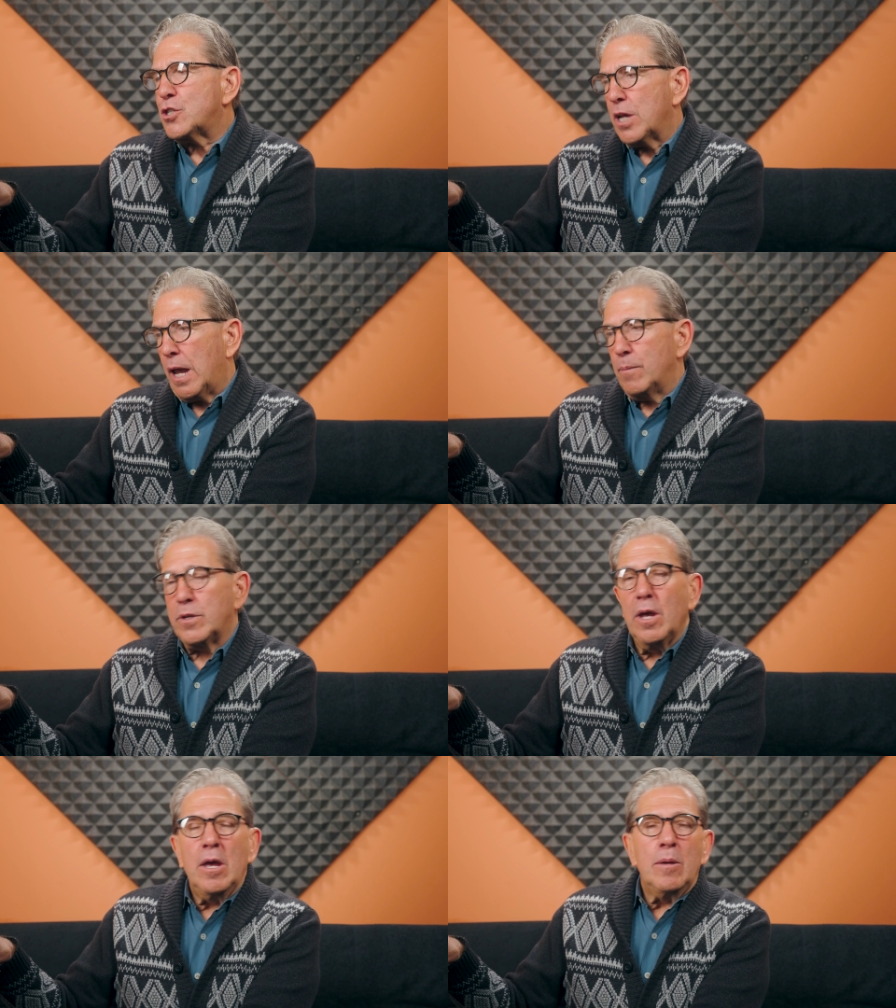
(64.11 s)

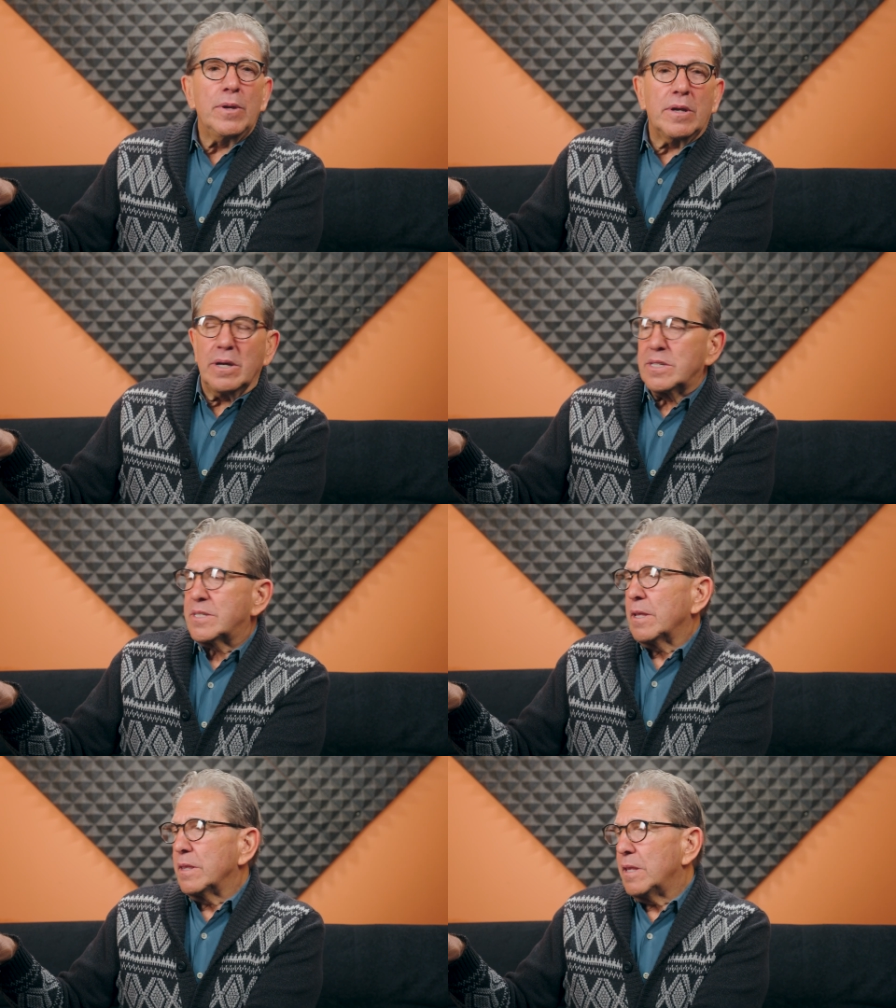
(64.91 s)
ashamed
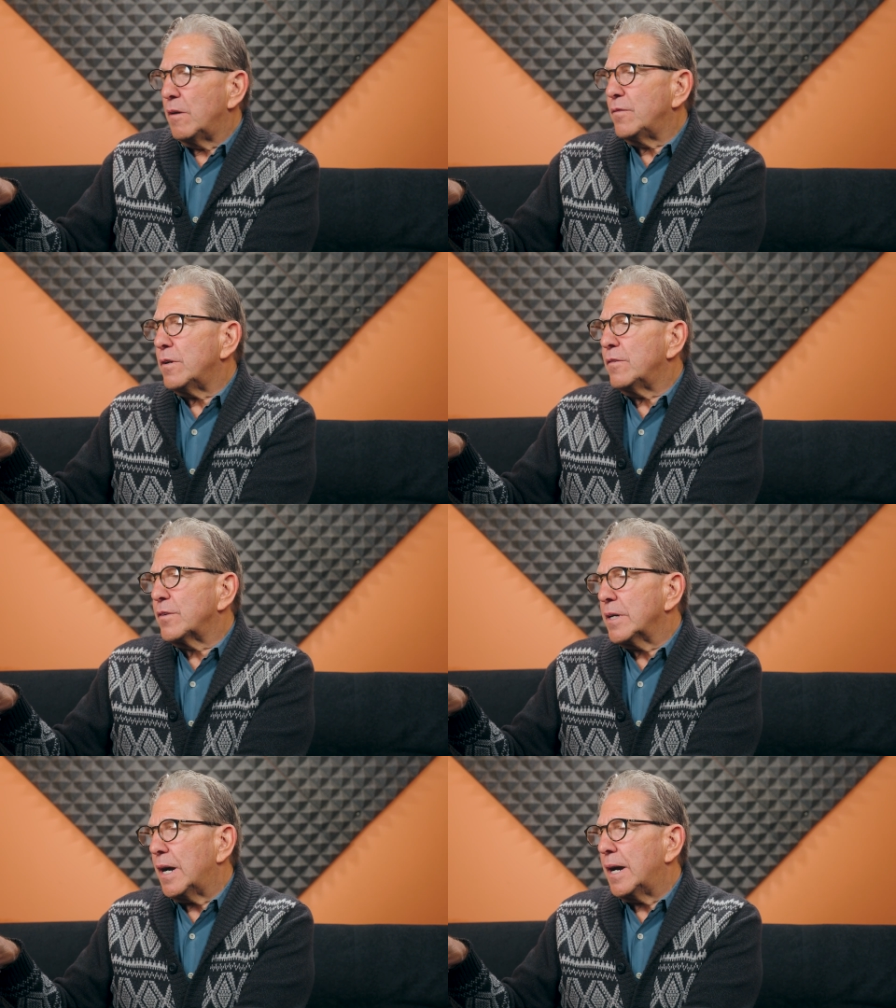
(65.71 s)
because the love
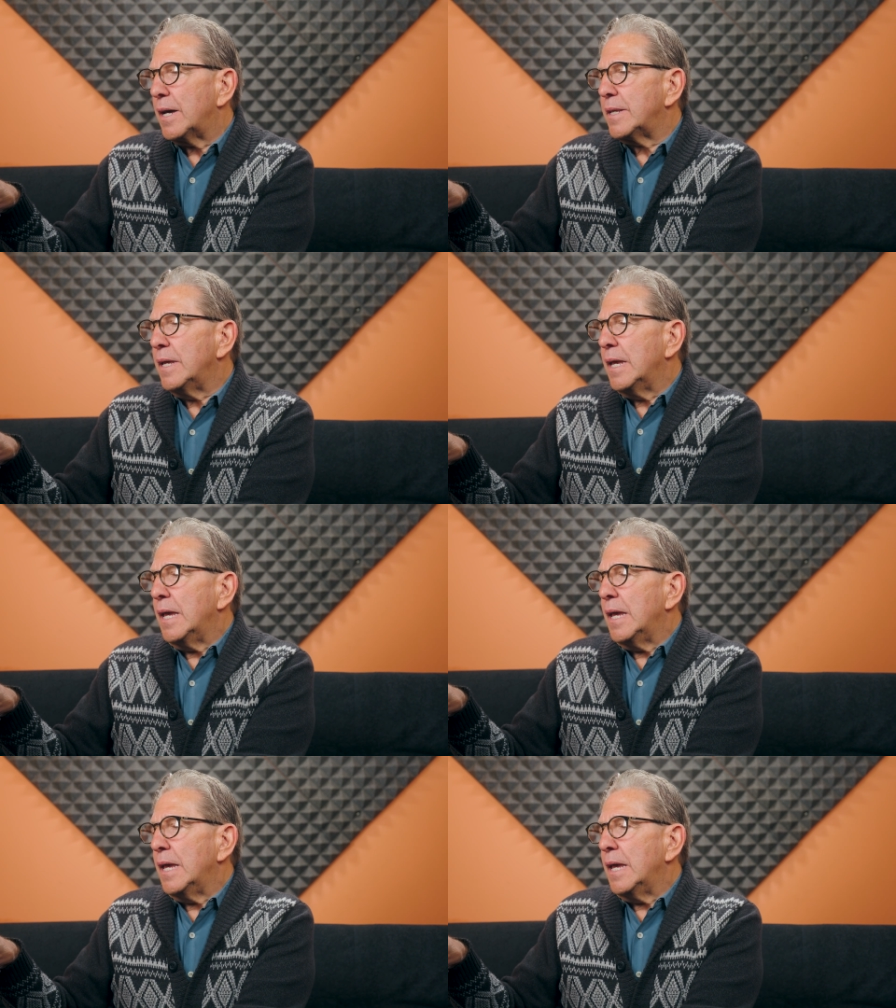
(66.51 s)
of God